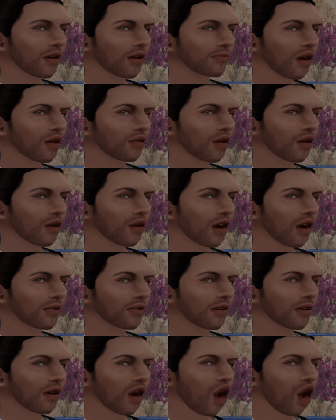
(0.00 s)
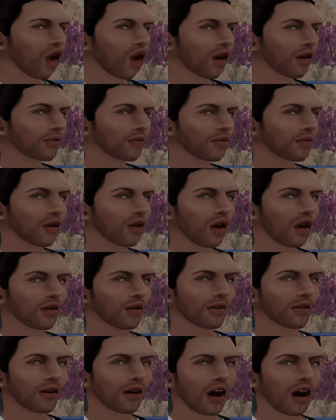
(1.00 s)
The Sullivan and from
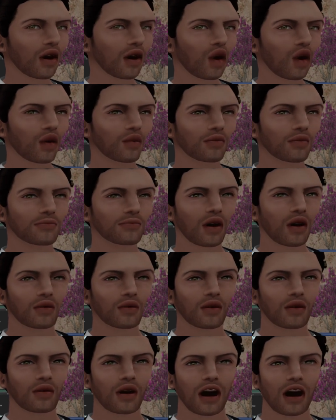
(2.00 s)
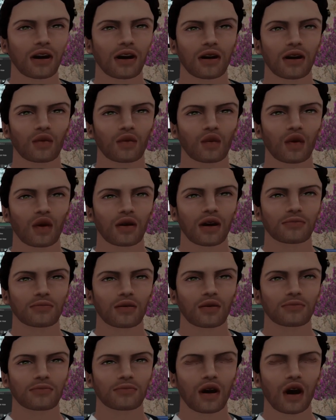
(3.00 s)
Reichman with the psychodynamic
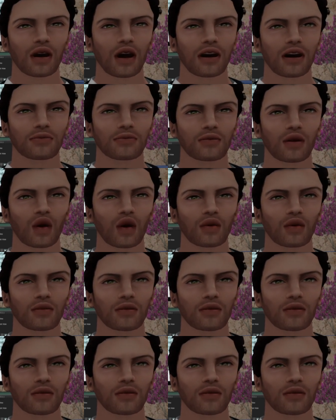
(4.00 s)
approach,